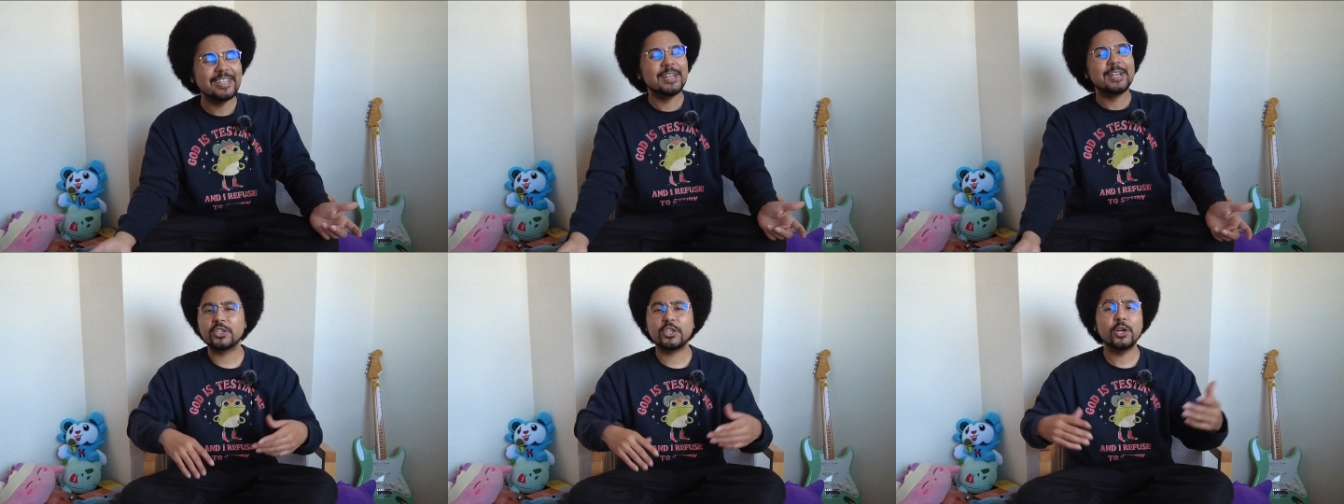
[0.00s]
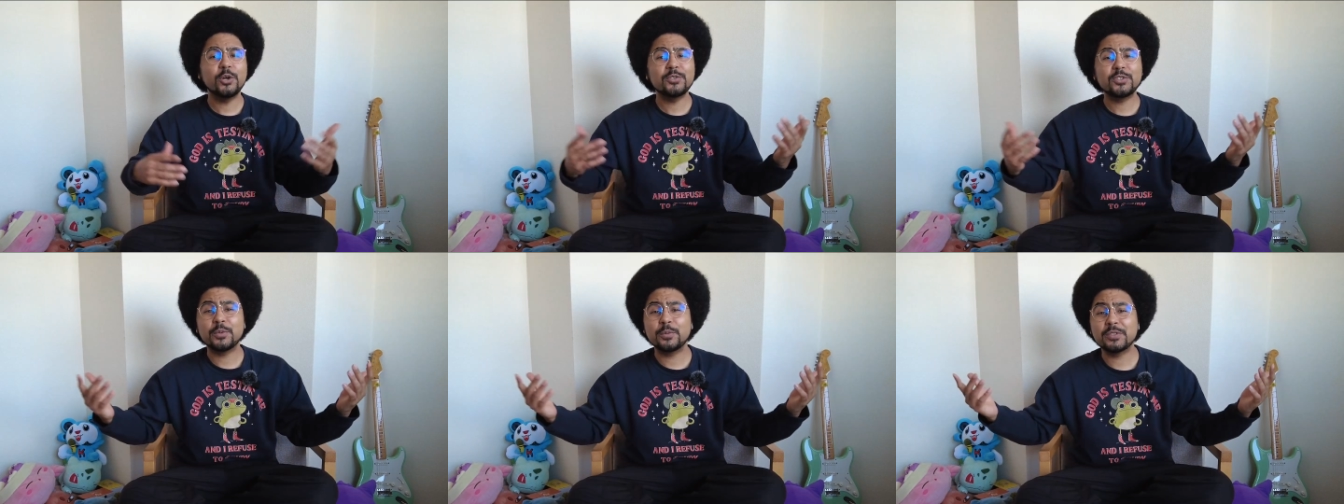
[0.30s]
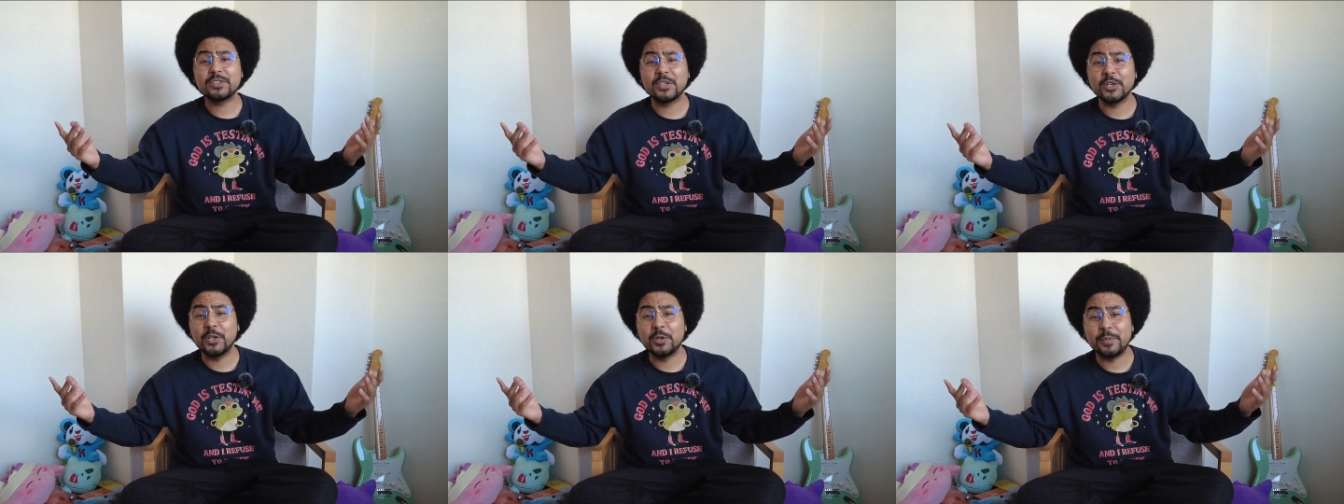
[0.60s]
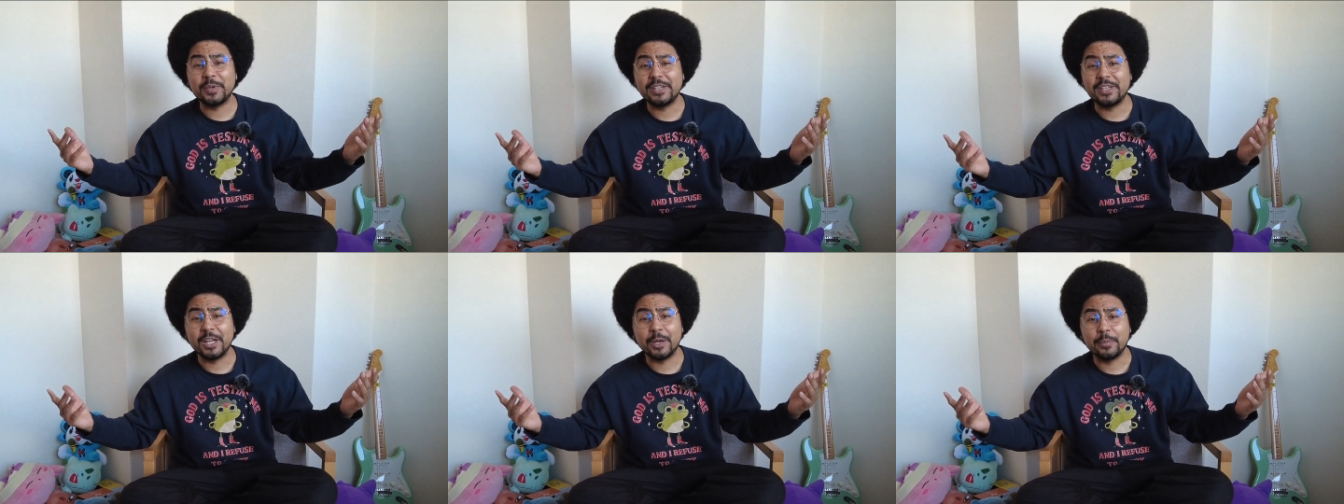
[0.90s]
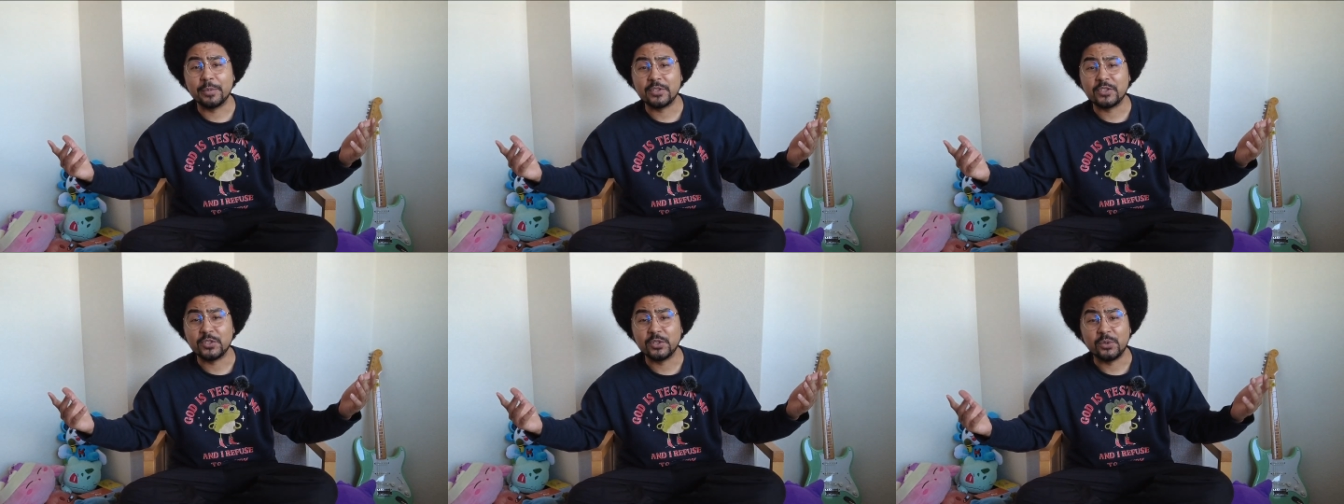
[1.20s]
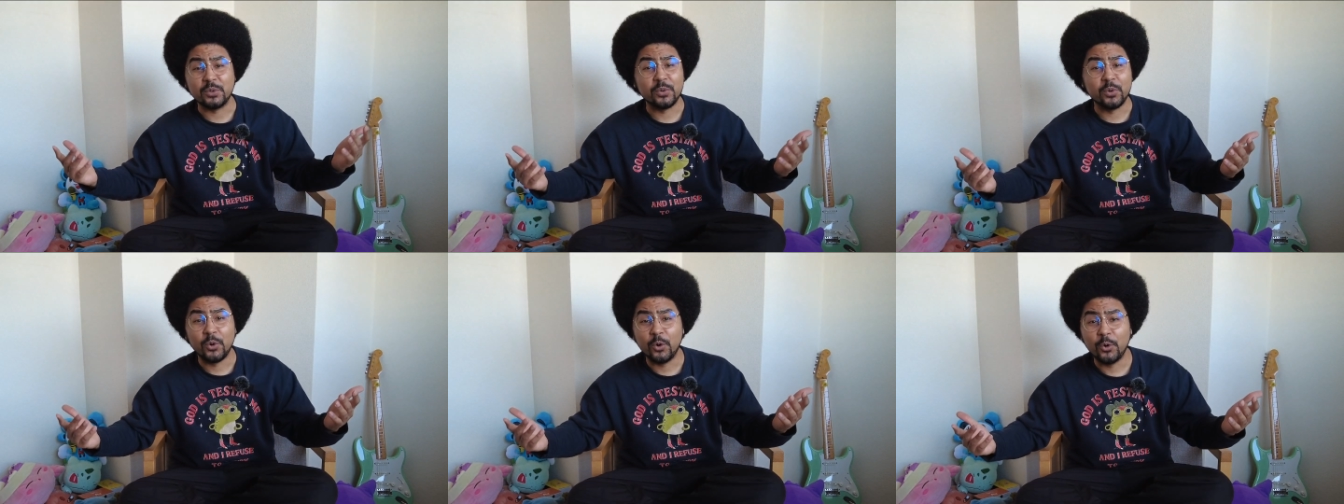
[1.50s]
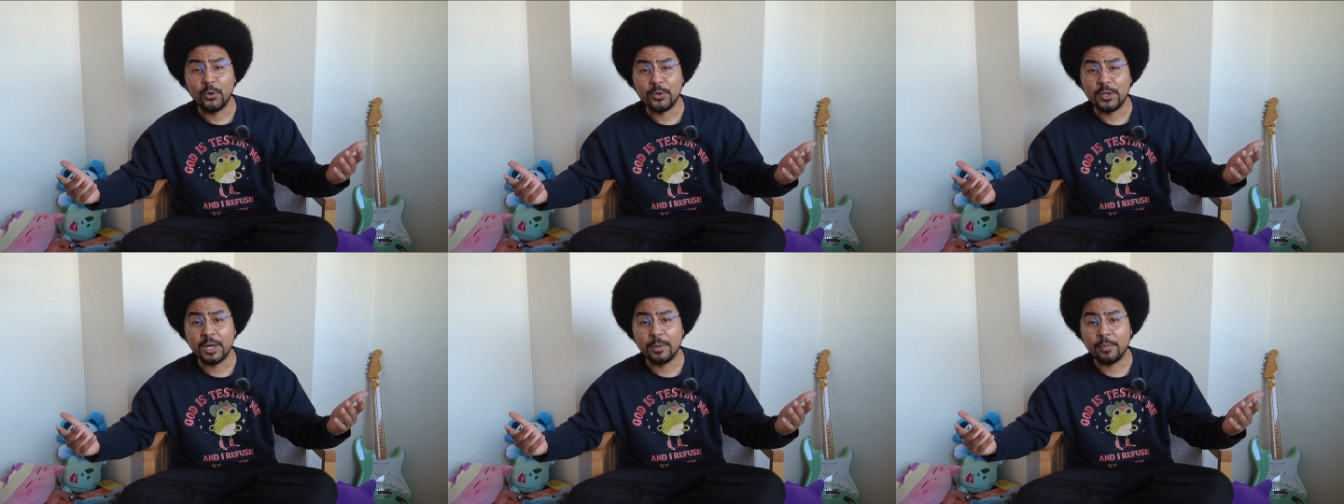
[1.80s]
Kyoto was going to be number 2
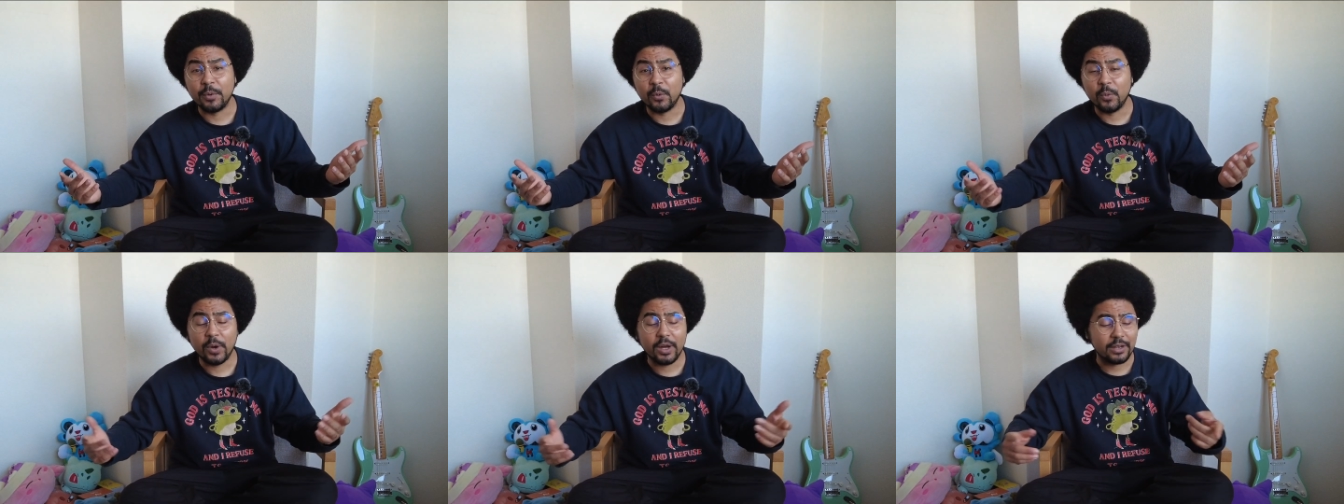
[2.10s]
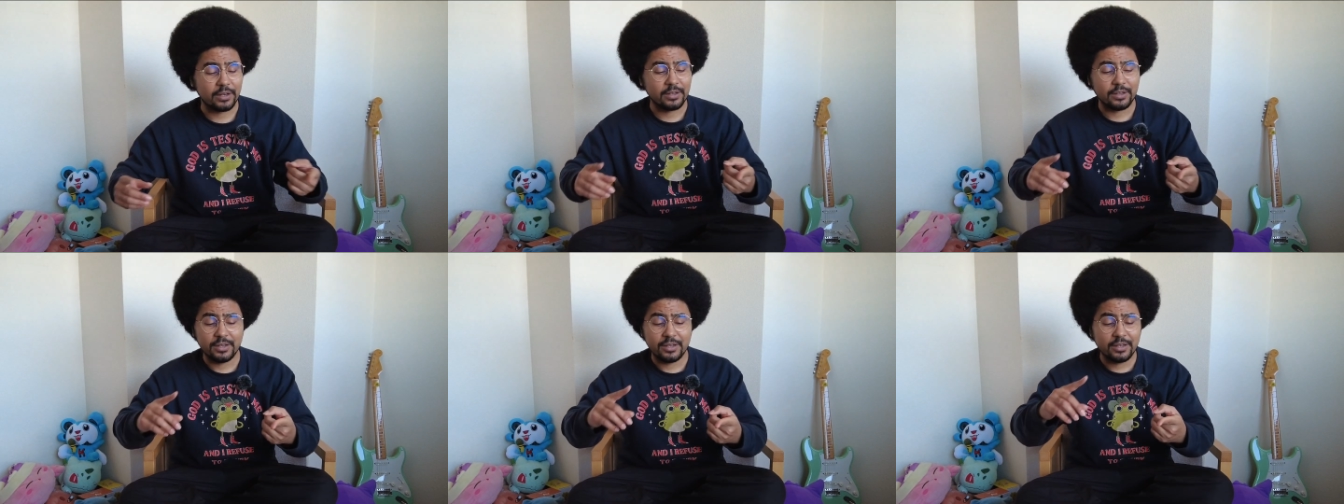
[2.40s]
or number 1.